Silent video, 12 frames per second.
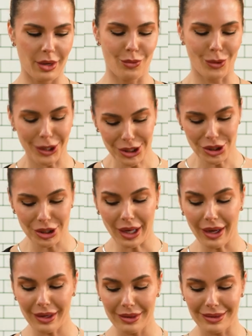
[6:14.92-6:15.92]
I wish
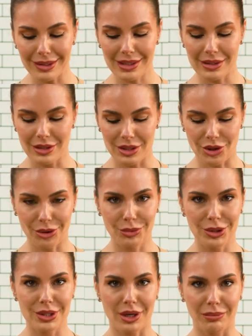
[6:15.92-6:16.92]
that this dessert
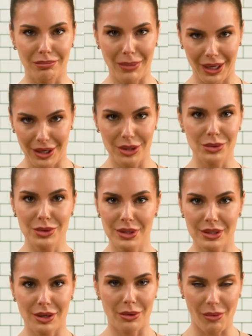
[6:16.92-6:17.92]
was on
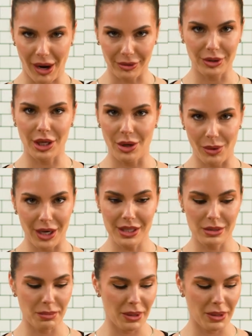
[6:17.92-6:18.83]
menus around the US